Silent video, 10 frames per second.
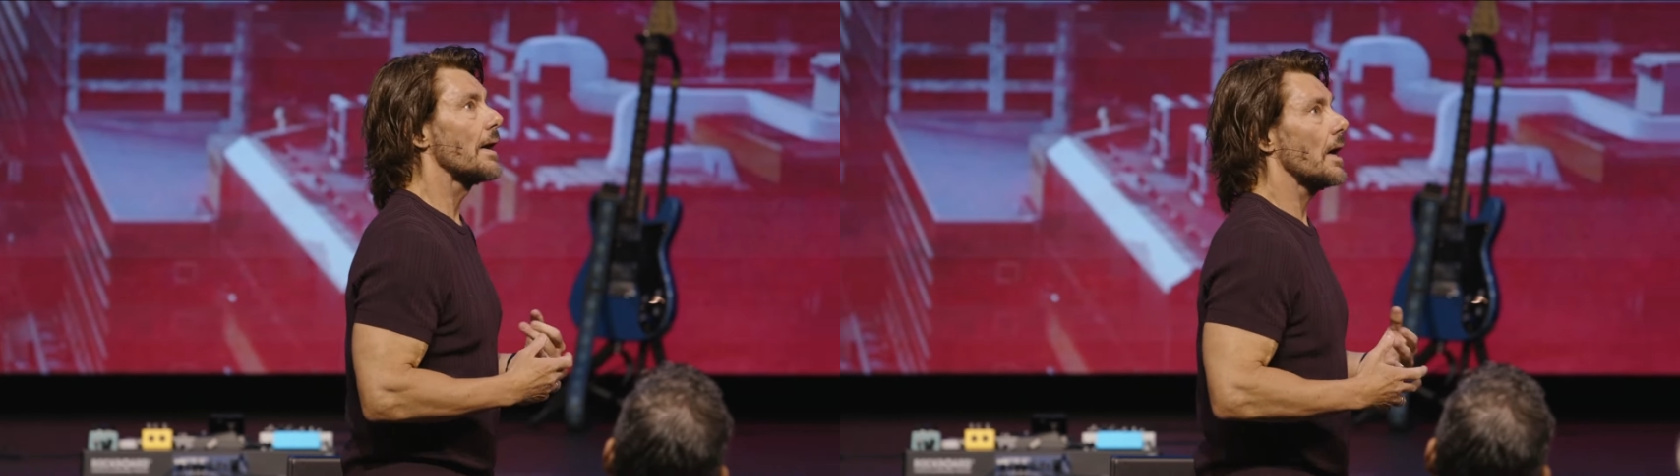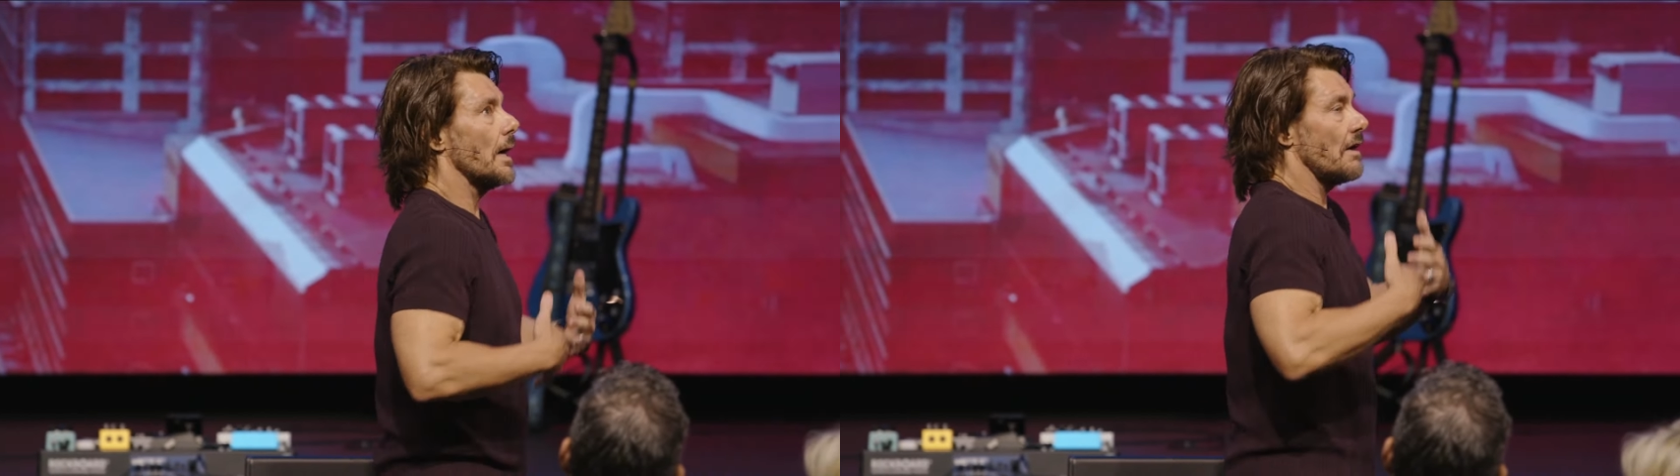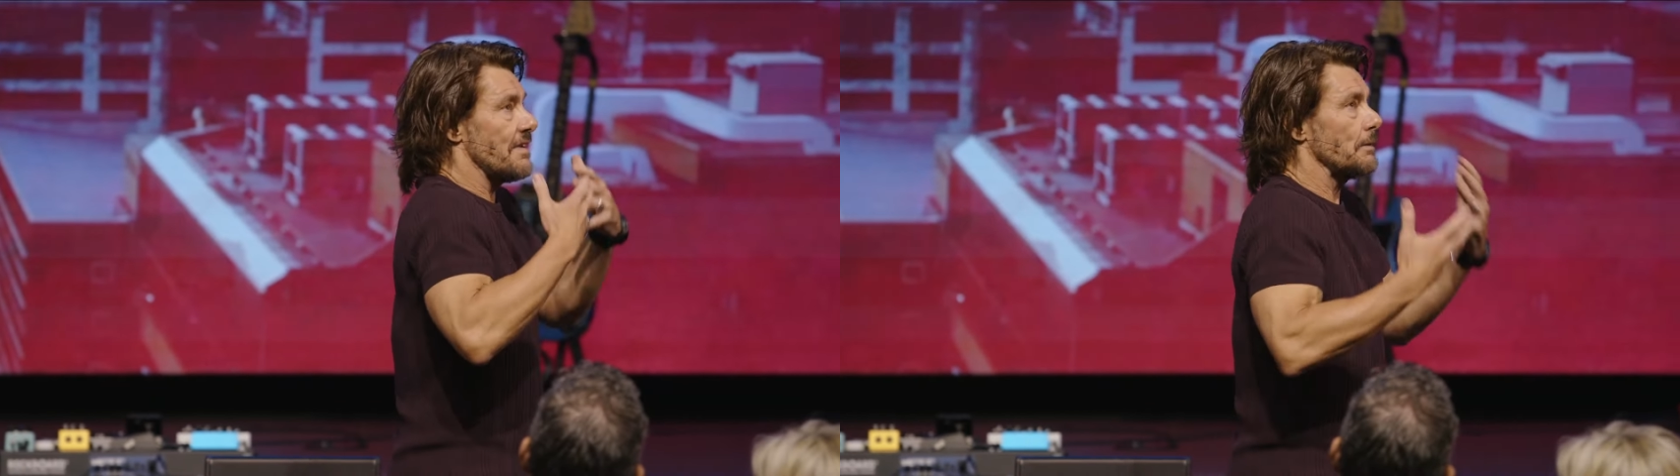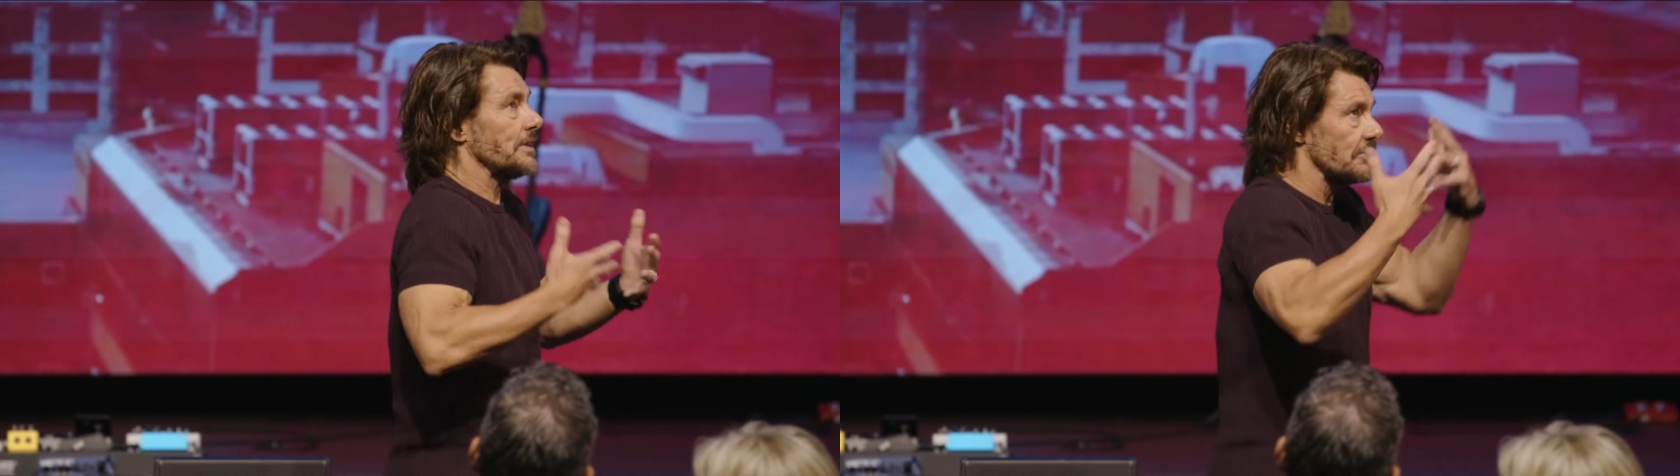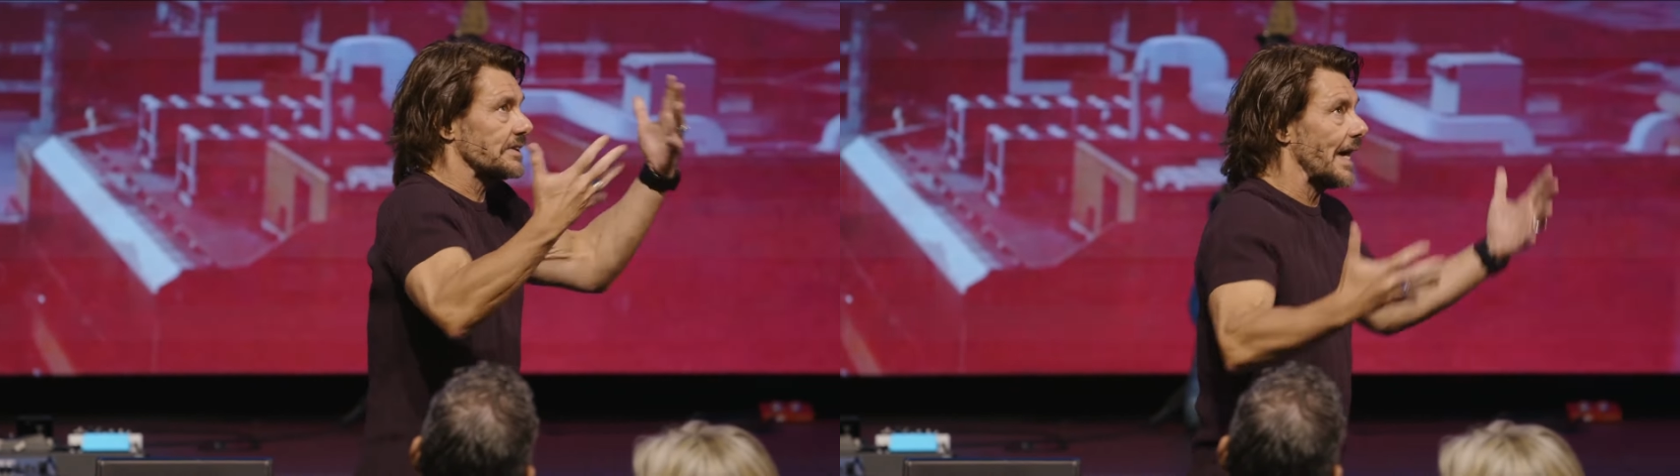And I, I found
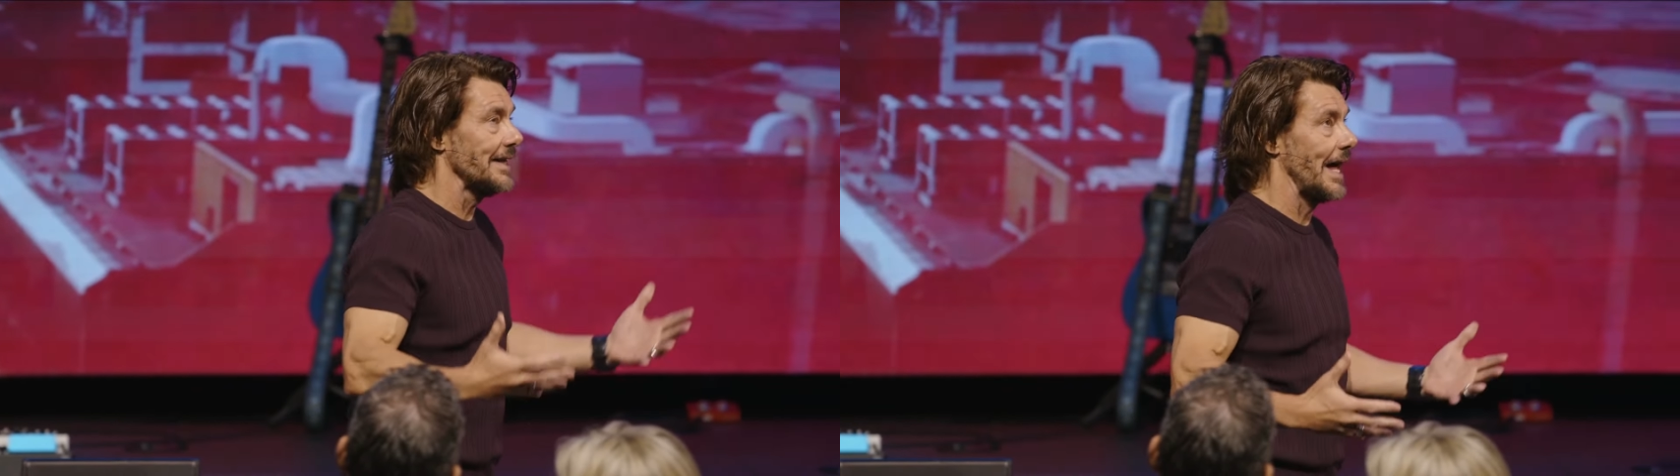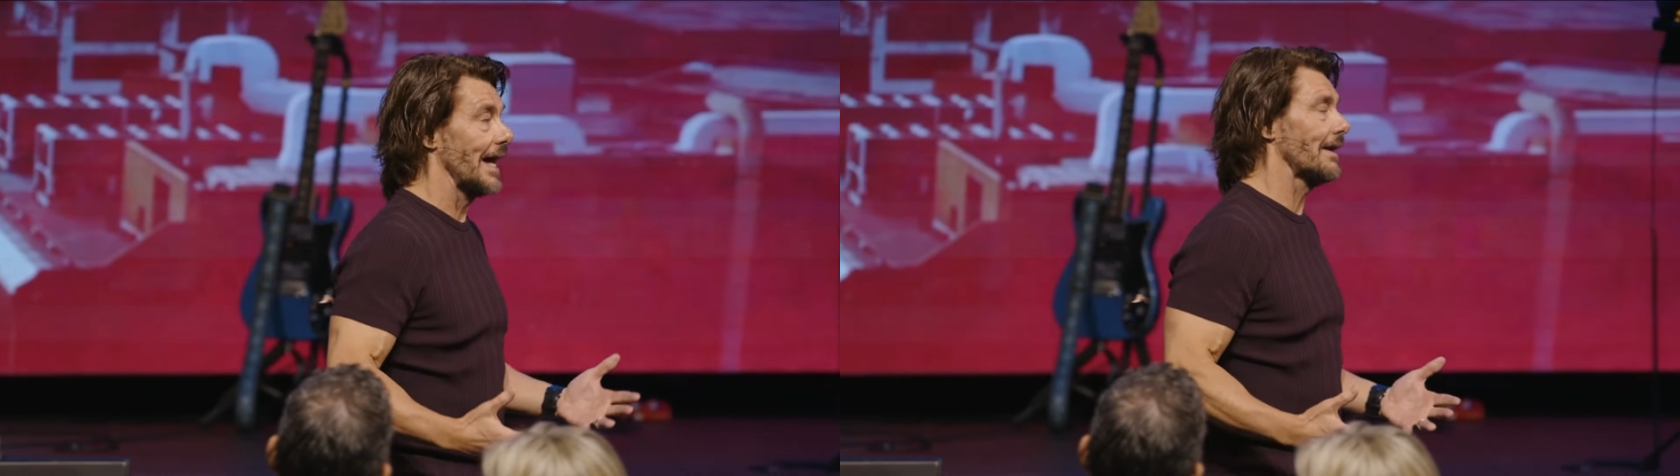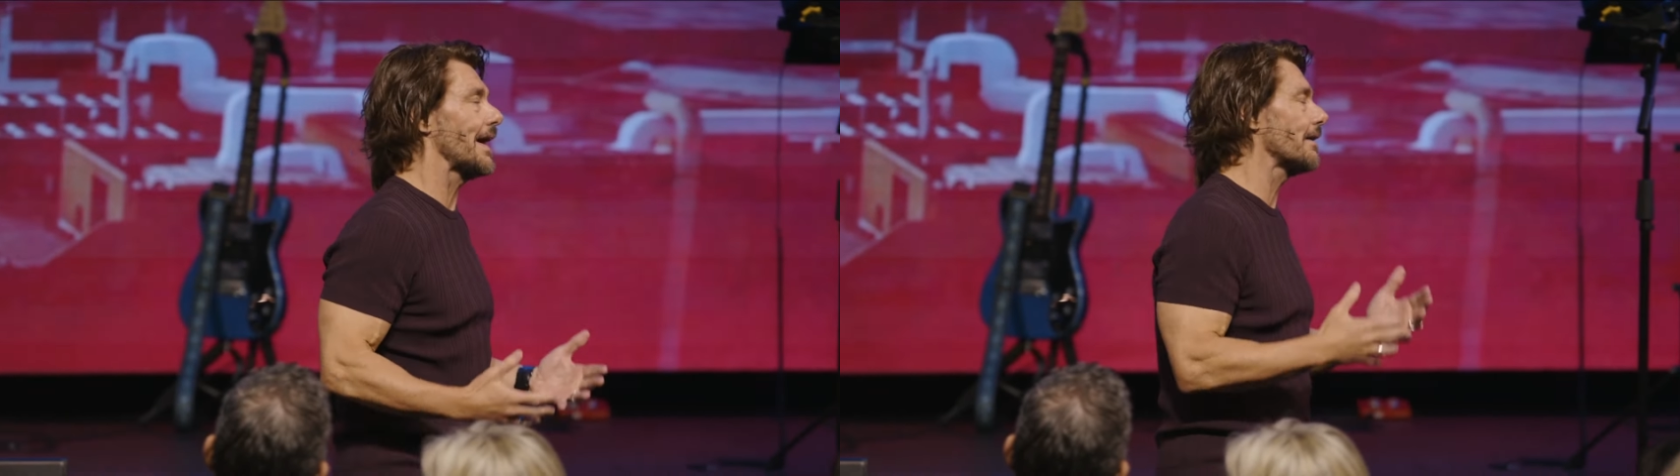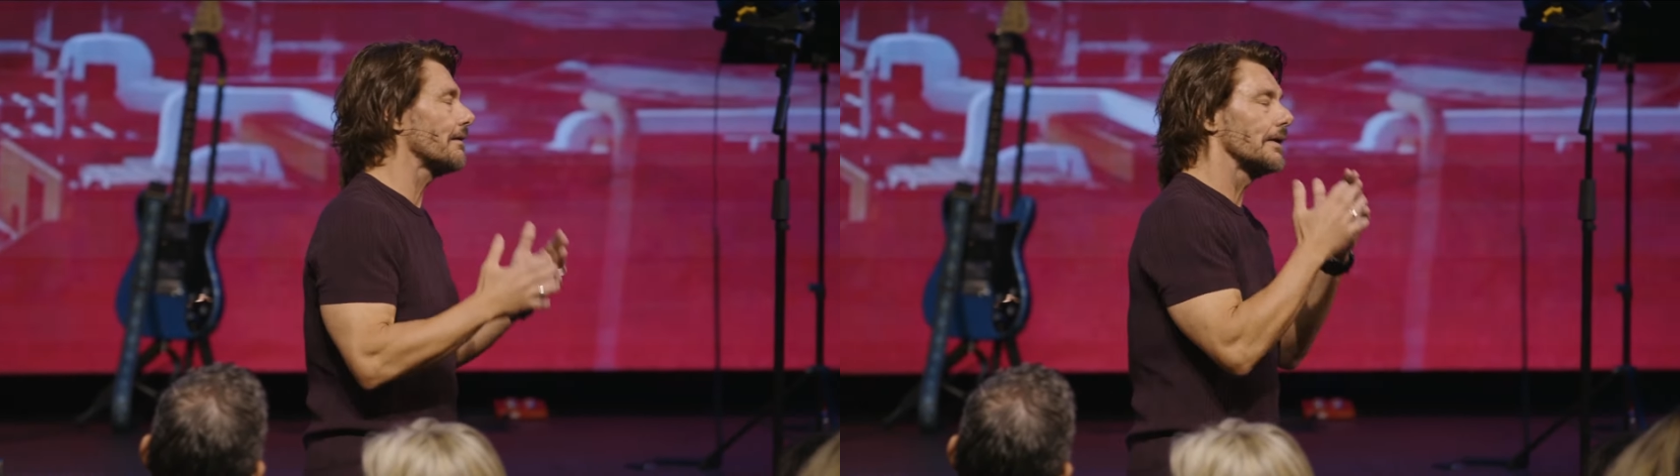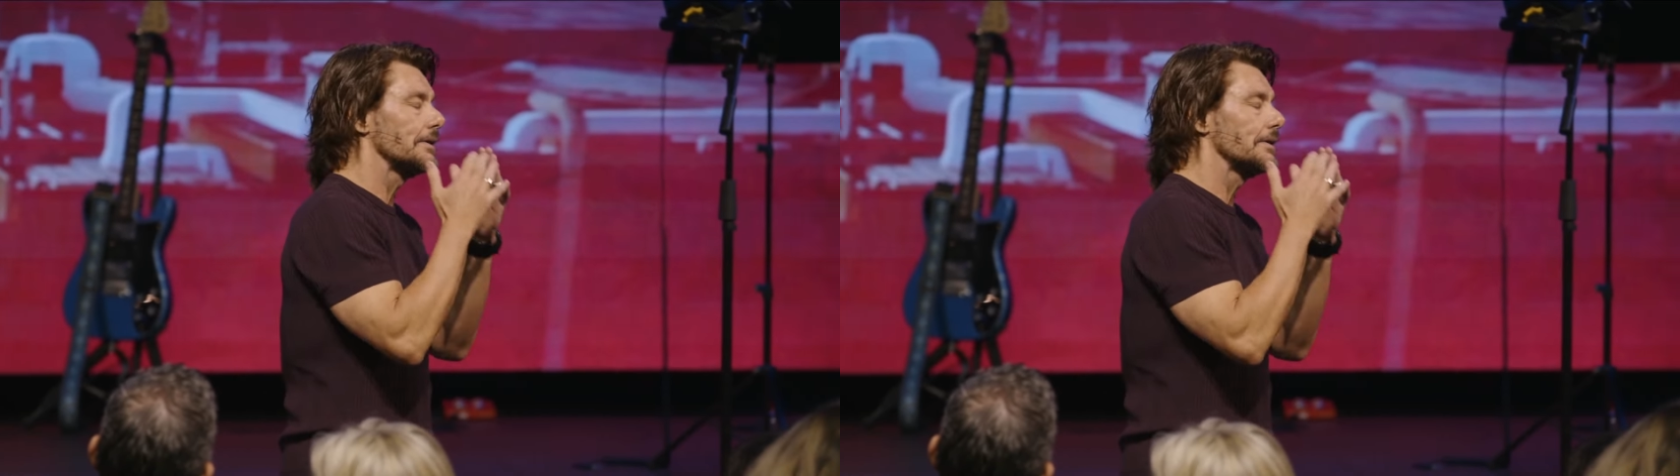myself saying that out loud.